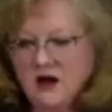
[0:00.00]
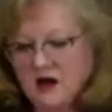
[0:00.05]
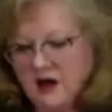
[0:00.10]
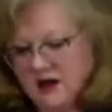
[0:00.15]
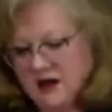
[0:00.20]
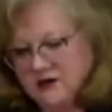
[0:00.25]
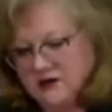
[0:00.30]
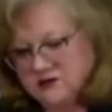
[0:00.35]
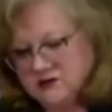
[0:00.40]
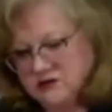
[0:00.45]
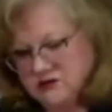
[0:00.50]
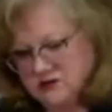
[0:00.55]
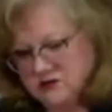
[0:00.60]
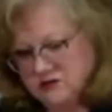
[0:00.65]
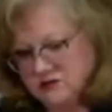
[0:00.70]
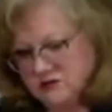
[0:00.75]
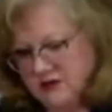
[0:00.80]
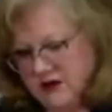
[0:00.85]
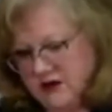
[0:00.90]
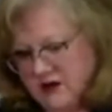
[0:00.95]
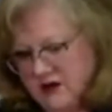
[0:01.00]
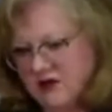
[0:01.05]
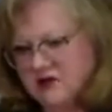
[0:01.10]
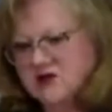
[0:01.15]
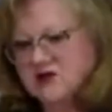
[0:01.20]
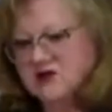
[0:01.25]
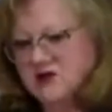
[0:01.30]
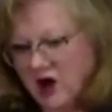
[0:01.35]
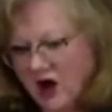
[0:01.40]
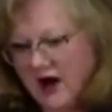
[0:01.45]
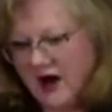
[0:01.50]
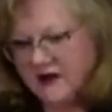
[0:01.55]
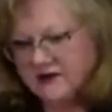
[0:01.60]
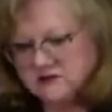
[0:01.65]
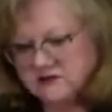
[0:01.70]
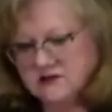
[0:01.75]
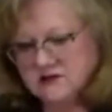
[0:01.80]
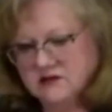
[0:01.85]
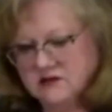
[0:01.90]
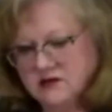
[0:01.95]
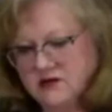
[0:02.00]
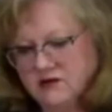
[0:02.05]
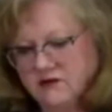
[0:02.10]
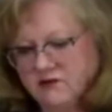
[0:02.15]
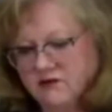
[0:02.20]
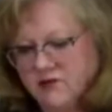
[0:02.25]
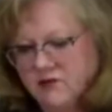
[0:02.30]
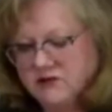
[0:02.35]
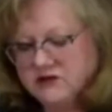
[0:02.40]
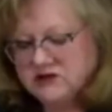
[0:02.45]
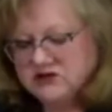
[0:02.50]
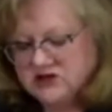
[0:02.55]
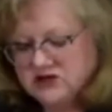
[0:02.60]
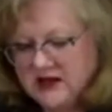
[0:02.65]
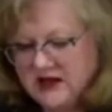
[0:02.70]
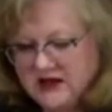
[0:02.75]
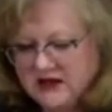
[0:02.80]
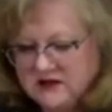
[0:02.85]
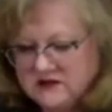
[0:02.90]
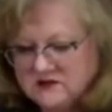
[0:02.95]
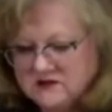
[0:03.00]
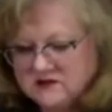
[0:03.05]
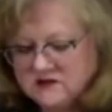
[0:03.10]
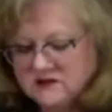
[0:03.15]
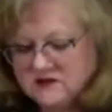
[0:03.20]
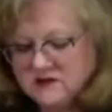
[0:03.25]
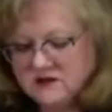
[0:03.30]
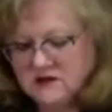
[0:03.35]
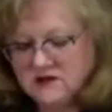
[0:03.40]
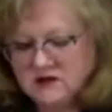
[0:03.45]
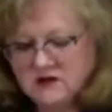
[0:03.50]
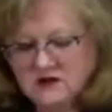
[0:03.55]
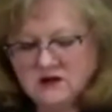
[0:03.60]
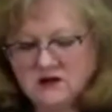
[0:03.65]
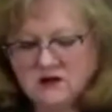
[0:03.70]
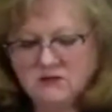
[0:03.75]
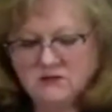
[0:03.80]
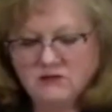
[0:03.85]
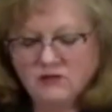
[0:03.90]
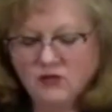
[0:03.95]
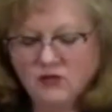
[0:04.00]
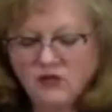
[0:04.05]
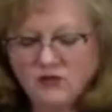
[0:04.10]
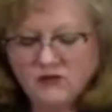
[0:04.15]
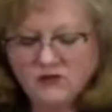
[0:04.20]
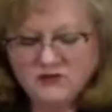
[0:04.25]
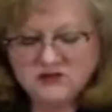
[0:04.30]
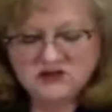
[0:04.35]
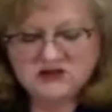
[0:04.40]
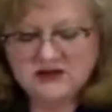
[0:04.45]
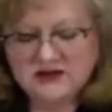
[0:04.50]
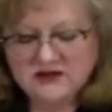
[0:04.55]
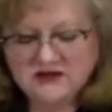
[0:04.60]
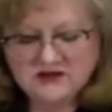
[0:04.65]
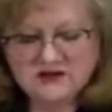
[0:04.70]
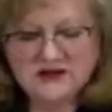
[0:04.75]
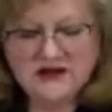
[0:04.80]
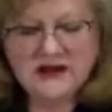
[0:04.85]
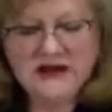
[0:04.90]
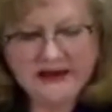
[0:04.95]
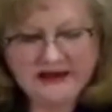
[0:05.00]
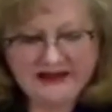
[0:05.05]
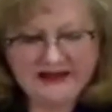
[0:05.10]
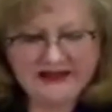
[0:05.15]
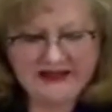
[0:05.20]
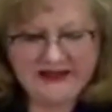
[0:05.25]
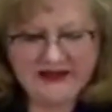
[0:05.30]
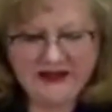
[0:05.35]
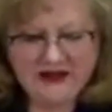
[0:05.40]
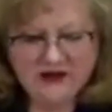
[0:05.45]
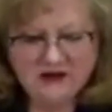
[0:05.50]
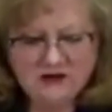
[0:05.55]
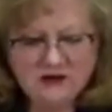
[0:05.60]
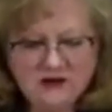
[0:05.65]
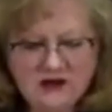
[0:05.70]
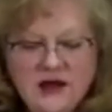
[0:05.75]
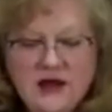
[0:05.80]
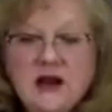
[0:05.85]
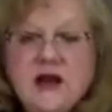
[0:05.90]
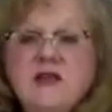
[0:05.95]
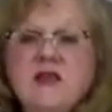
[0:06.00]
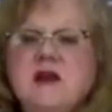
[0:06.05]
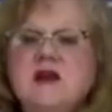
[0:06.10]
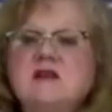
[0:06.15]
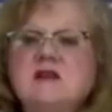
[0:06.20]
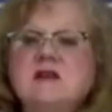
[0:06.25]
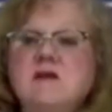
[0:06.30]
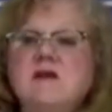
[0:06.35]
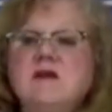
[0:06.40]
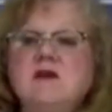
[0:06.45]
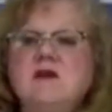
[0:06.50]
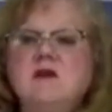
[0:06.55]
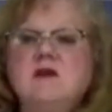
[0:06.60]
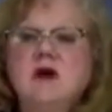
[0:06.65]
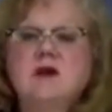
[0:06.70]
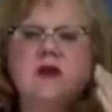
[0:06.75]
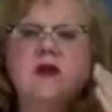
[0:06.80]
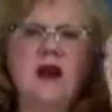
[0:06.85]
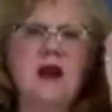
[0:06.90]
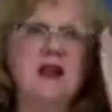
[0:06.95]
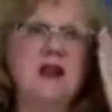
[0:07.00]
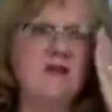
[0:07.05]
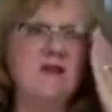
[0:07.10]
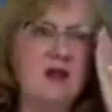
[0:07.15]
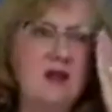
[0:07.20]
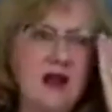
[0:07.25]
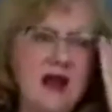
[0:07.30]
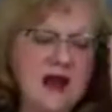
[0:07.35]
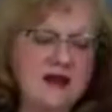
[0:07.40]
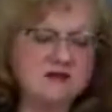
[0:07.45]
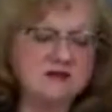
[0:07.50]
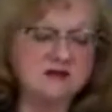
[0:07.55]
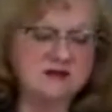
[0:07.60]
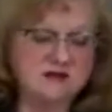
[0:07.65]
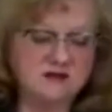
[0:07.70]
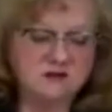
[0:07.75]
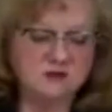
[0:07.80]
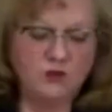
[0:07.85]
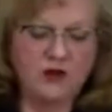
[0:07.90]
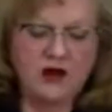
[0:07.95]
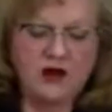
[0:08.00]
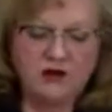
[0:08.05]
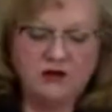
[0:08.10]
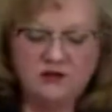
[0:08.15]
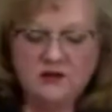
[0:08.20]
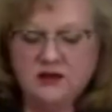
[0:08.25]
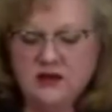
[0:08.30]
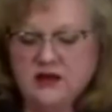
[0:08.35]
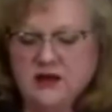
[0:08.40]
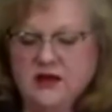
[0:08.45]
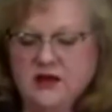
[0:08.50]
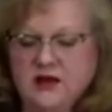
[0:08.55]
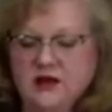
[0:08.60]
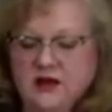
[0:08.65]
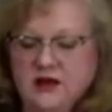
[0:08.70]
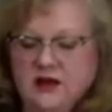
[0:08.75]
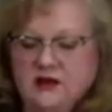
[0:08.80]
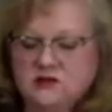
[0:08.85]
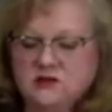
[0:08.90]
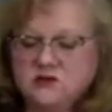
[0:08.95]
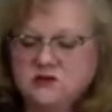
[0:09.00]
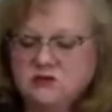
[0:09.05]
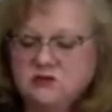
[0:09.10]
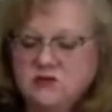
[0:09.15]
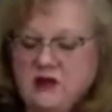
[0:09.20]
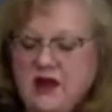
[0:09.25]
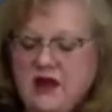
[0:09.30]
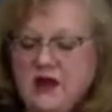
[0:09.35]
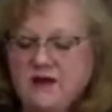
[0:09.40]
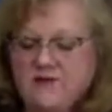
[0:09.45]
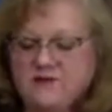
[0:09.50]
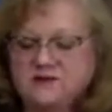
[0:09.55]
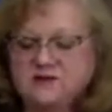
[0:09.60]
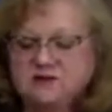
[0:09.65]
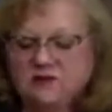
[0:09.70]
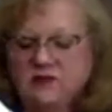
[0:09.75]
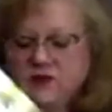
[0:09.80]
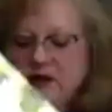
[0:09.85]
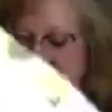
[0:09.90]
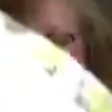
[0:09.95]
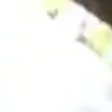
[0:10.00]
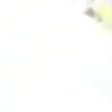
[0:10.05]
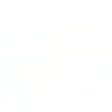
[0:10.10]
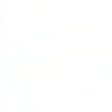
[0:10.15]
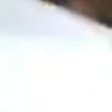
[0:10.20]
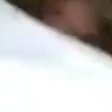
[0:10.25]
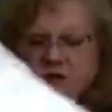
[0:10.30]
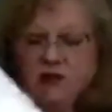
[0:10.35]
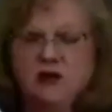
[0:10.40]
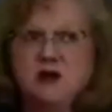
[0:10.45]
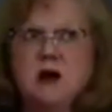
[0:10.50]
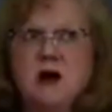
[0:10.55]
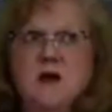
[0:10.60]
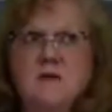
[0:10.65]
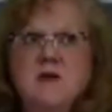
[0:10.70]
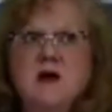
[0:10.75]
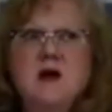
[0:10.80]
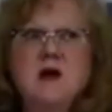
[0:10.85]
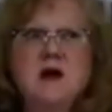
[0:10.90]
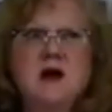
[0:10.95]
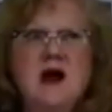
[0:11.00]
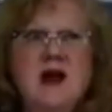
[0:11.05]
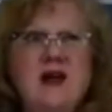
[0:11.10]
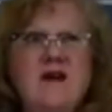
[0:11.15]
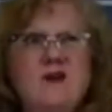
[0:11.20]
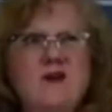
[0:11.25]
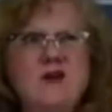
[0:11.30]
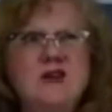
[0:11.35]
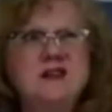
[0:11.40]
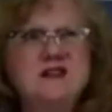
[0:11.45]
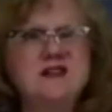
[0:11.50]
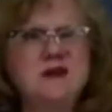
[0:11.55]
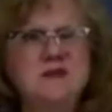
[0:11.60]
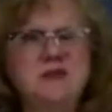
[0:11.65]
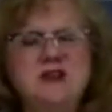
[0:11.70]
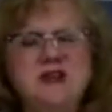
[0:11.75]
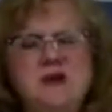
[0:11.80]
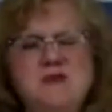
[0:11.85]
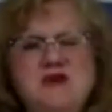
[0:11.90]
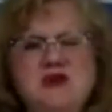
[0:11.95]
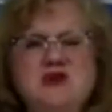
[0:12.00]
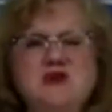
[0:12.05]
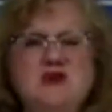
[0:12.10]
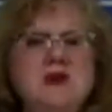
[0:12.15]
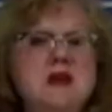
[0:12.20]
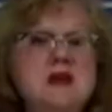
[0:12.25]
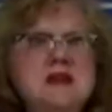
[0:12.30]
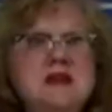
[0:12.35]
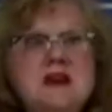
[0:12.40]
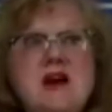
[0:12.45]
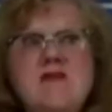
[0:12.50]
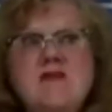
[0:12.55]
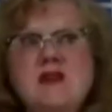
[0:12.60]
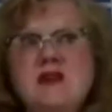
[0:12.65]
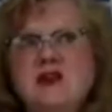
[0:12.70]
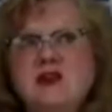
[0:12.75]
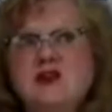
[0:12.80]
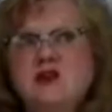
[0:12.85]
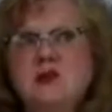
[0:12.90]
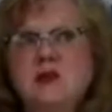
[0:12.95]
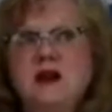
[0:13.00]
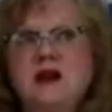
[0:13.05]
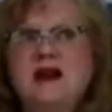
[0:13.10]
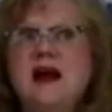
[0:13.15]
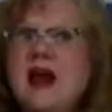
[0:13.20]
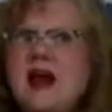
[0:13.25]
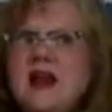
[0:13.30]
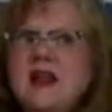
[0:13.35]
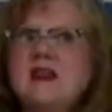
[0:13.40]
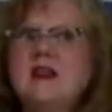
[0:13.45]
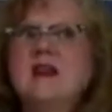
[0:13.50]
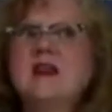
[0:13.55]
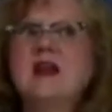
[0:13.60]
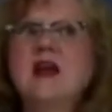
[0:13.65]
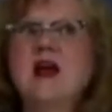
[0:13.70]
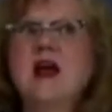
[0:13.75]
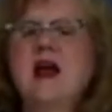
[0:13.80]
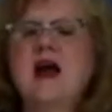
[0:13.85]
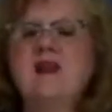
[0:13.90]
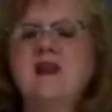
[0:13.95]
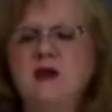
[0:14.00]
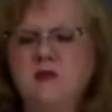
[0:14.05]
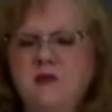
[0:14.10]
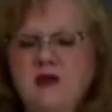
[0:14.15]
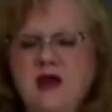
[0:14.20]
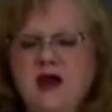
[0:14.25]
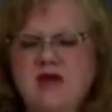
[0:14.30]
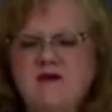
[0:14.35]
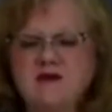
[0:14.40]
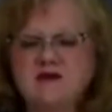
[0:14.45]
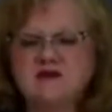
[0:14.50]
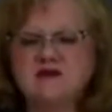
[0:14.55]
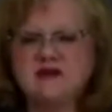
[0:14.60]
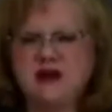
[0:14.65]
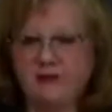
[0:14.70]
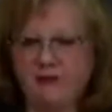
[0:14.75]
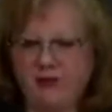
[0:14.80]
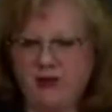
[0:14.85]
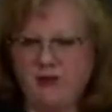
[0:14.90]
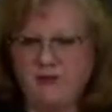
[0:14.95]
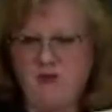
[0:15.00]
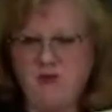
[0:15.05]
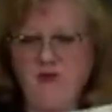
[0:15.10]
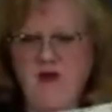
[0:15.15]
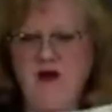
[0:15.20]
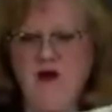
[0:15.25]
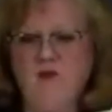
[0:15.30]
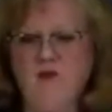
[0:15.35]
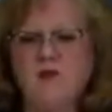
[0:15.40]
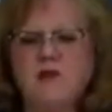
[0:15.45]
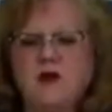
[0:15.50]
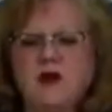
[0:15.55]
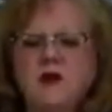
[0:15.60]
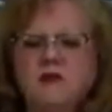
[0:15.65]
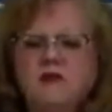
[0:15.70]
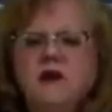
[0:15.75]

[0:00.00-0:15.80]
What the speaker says: I do make a lot of Roman shades. More Roman shades than anything. And I think some of you know that I give classes as well. And I do have some classes coming up. I have one September 27th and 29th. And then we have a step-up one where we're going to